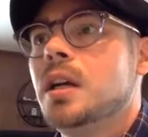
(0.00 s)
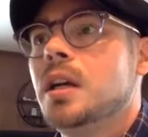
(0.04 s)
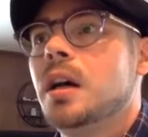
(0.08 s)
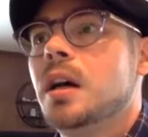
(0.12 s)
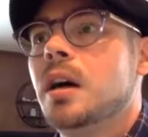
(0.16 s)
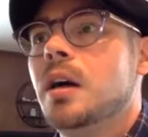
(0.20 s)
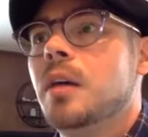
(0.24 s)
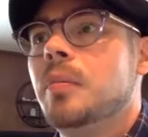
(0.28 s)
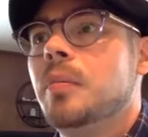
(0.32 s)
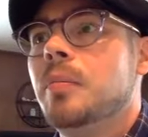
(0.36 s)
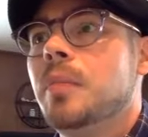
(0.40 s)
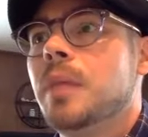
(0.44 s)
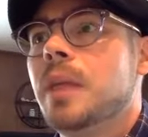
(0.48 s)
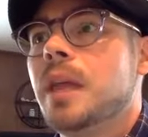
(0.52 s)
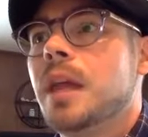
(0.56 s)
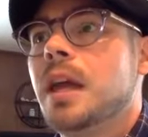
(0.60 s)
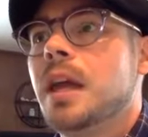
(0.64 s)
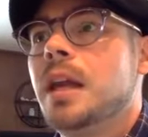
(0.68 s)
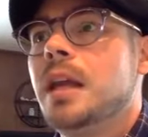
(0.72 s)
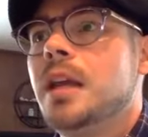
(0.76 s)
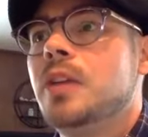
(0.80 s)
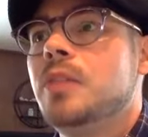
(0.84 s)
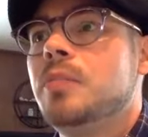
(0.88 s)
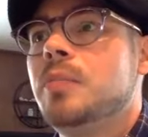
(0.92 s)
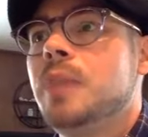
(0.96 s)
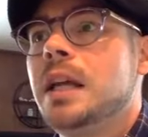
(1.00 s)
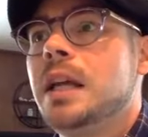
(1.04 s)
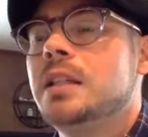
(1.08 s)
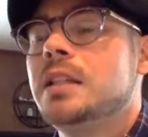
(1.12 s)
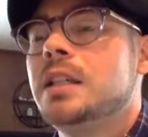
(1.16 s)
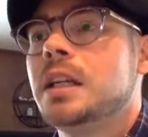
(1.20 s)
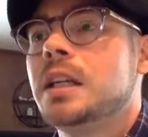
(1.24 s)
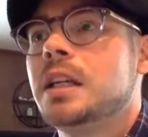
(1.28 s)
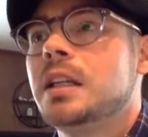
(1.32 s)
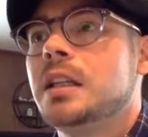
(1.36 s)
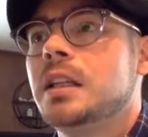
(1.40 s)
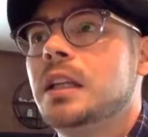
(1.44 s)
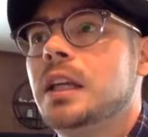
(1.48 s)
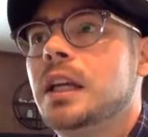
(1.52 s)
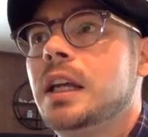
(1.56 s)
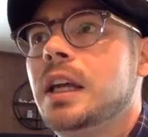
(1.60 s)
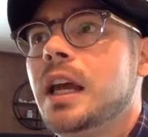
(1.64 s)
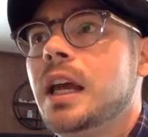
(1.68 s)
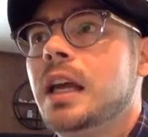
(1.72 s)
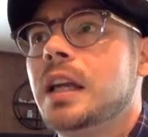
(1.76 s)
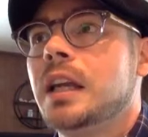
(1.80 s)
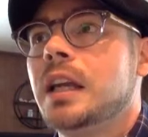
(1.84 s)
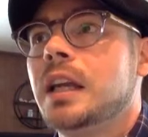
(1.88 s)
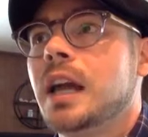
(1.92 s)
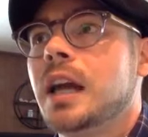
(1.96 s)
it is basically,
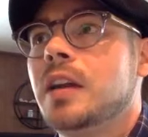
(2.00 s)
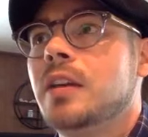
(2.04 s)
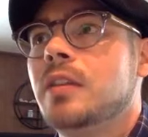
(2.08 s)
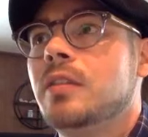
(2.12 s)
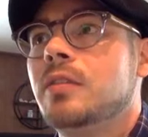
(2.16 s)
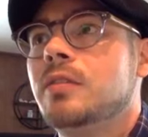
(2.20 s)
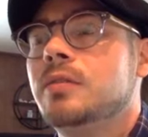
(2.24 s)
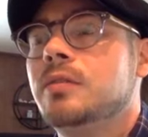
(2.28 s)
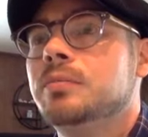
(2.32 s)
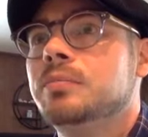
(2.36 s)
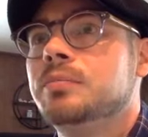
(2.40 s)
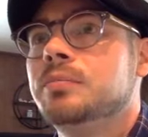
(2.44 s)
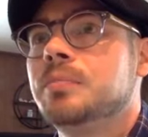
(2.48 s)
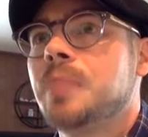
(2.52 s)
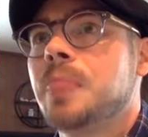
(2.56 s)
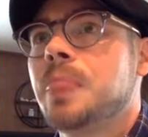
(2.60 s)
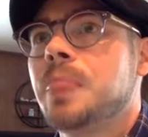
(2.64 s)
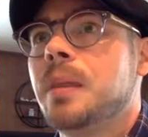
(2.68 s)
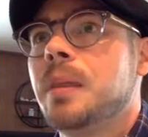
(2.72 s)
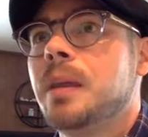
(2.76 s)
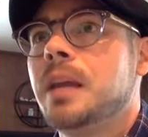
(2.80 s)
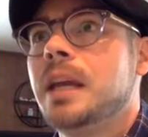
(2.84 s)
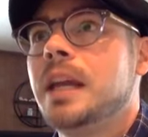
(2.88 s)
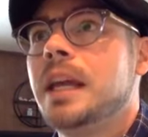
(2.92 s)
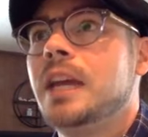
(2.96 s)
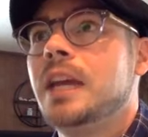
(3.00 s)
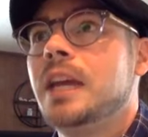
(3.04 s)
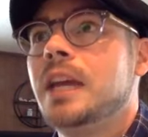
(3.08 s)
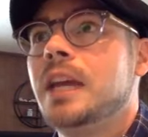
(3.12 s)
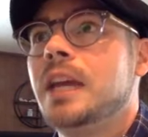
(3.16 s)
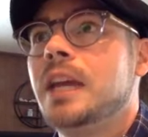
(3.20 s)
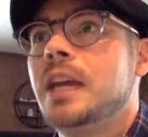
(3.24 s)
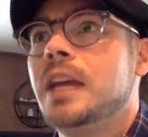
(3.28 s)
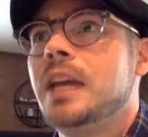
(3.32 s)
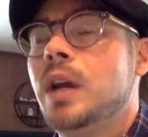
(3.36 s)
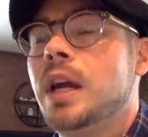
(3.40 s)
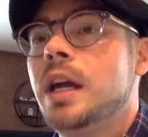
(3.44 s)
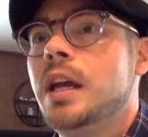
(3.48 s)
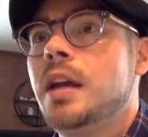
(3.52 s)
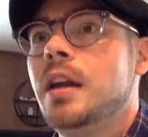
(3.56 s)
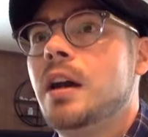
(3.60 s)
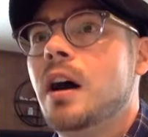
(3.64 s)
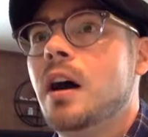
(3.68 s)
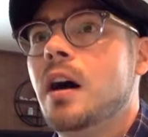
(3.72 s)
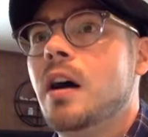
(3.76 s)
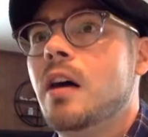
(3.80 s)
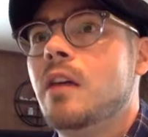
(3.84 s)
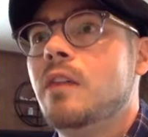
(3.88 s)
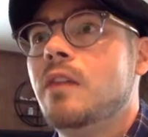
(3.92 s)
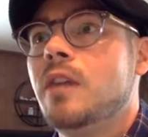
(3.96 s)
it kind of gets rid
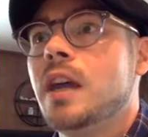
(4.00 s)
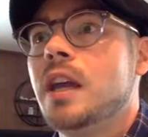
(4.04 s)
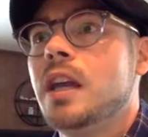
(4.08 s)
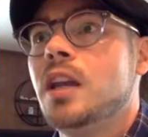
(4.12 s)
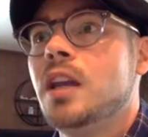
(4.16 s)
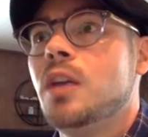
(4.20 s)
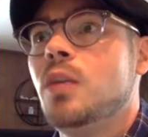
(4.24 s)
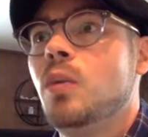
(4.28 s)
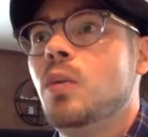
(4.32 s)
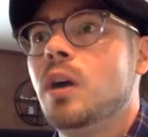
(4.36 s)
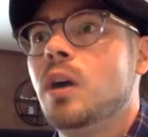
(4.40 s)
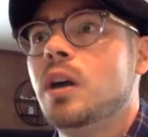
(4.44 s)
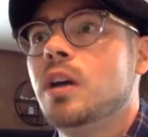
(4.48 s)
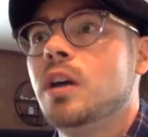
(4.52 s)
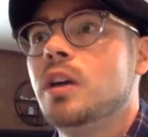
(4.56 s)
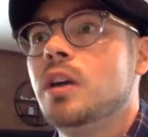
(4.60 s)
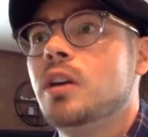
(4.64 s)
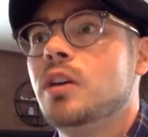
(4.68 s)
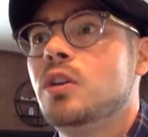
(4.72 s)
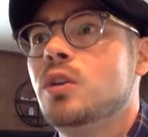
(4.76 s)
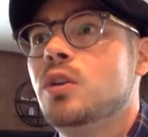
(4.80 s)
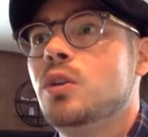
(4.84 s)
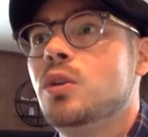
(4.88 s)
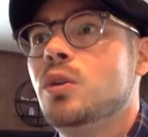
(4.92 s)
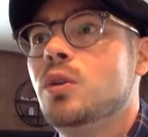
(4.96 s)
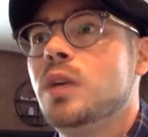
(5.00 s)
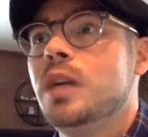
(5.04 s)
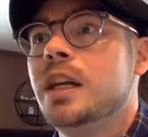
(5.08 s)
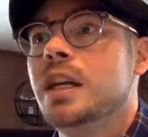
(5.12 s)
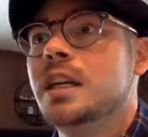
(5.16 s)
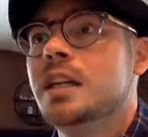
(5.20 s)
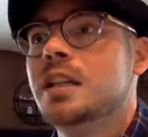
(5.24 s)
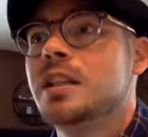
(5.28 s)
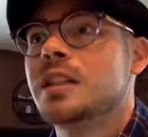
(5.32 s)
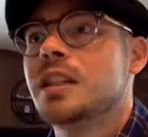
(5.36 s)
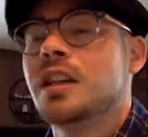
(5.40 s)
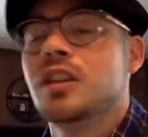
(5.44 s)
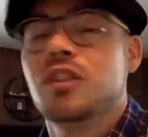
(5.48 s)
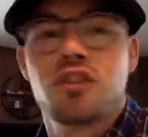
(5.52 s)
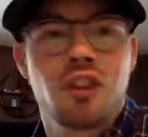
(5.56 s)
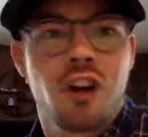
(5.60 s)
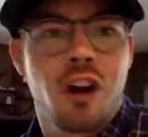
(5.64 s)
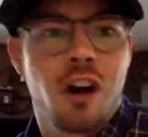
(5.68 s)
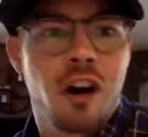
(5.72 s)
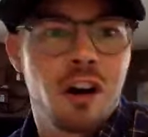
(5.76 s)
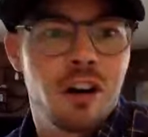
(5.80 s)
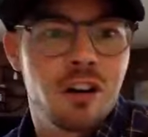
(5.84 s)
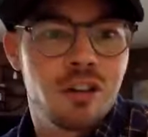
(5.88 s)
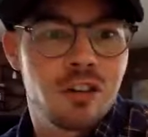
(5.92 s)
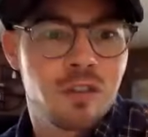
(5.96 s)
of anyone who is in
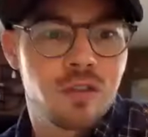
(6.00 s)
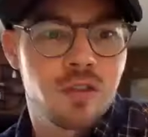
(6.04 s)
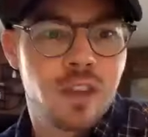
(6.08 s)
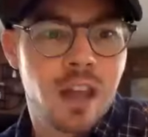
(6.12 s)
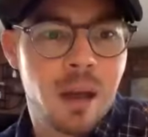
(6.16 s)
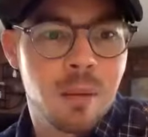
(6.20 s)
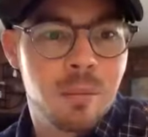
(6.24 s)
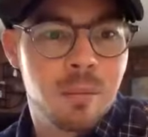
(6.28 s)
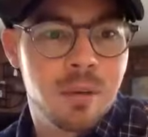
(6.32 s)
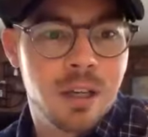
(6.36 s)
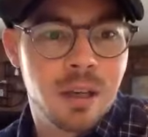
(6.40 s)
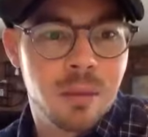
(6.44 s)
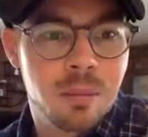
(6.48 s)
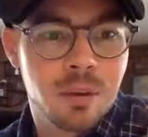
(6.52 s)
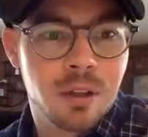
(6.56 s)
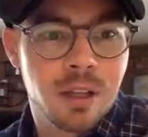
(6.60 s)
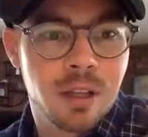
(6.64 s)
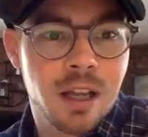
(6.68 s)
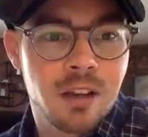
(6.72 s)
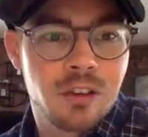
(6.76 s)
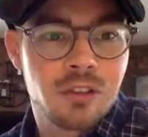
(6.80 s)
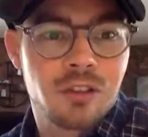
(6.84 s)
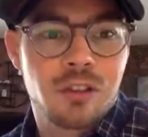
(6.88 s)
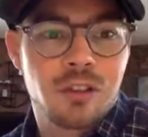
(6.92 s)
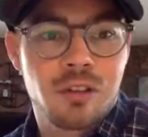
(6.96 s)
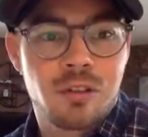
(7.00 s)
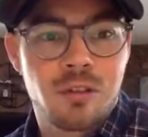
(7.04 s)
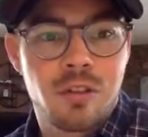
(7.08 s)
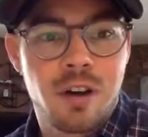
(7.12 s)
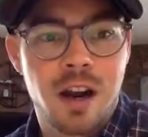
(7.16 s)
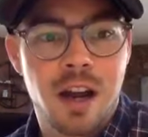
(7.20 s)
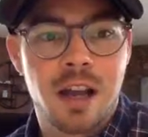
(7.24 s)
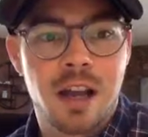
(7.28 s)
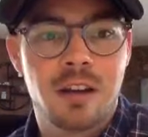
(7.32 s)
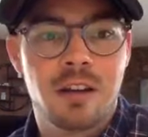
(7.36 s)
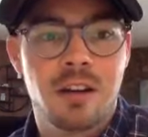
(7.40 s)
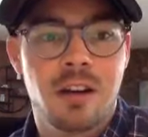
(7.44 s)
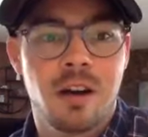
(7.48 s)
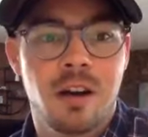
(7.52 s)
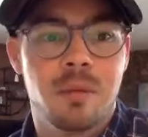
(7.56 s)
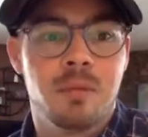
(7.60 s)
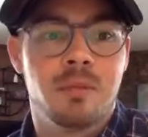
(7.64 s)
charge of that manipulation, right?